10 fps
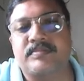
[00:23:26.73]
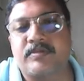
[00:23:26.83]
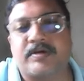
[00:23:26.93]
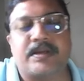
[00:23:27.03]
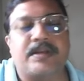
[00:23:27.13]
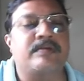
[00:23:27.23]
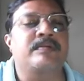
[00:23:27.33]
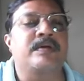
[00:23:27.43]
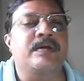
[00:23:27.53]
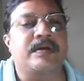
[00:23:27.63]
Okay,
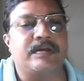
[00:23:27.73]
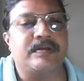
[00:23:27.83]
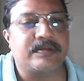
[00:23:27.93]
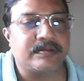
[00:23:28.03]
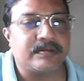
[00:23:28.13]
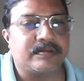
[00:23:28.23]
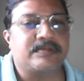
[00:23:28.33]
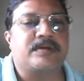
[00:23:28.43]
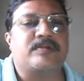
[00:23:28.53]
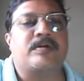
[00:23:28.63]
now
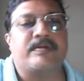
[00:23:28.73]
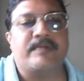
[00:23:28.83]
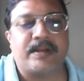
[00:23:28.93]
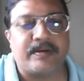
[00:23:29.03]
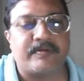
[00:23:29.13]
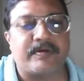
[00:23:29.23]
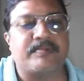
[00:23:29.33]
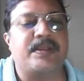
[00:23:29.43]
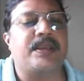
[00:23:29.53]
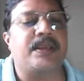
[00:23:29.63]
the court will
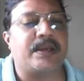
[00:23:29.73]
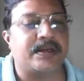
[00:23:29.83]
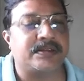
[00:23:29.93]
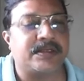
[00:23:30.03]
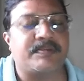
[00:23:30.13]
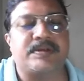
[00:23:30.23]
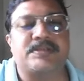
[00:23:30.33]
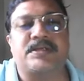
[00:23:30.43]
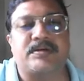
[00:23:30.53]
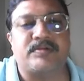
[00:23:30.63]
inform the concerned
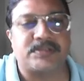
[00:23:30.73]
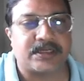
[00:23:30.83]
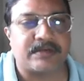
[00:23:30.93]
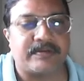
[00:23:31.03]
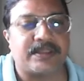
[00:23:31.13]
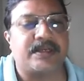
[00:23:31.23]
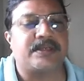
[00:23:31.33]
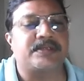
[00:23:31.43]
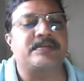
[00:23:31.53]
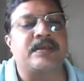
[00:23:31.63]
person to check whether
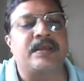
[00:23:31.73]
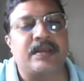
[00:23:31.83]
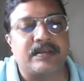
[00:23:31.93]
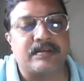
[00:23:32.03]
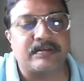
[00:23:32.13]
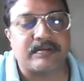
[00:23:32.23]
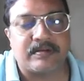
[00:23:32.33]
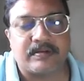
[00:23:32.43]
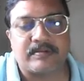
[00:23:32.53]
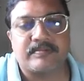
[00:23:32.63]
it is
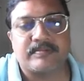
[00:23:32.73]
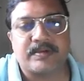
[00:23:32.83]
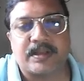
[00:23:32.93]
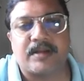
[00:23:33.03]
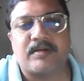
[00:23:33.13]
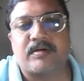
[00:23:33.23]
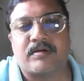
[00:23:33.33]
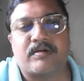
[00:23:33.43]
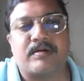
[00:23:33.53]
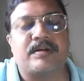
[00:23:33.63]
real or
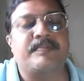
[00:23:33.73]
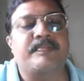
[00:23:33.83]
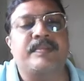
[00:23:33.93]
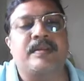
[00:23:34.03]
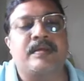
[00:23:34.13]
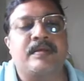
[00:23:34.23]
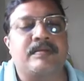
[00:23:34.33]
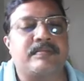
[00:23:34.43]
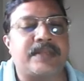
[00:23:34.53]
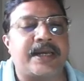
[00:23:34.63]
not.
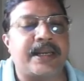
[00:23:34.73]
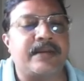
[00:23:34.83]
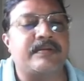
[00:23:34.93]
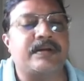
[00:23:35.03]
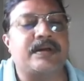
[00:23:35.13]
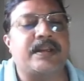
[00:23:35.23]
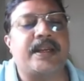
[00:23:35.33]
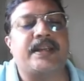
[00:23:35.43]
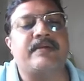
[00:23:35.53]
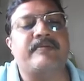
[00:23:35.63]
Then
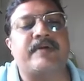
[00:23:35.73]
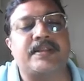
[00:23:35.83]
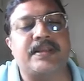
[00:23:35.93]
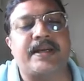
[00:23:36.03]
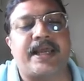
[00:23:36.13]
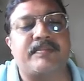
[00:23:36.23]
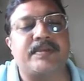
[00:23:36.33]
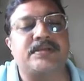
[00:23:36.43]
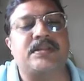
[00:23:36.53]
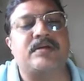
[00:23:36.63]
creating further
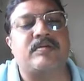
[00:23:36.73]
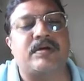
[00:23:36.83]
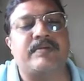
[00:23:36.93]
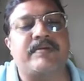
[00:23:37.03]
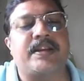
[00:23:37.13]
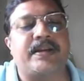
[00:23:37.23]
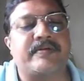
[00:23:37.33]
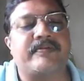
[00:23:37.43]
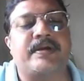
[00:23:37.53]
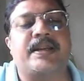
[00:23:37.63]
damage, the court will
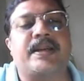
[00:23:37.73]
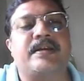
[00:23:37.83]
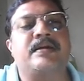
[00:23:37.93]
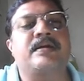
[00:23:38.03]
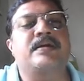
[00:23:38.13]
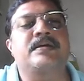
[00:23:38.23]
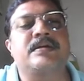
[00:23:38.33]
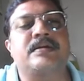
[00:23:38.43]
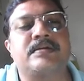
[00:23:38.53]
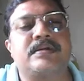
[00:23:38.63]
interfere and
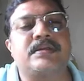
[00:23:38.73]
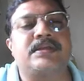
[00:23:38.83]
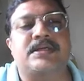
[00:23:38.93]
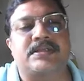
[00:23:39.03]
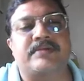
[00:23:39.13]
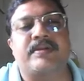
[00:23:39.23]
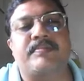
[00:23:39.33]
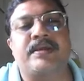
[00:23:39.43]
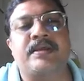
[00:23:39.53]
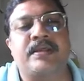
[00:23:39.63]
injunction will
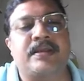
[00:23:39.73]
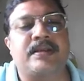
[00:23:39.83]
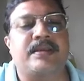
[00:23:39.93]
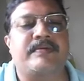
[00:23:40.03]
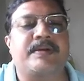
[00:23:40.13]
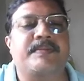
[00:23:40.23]
be given.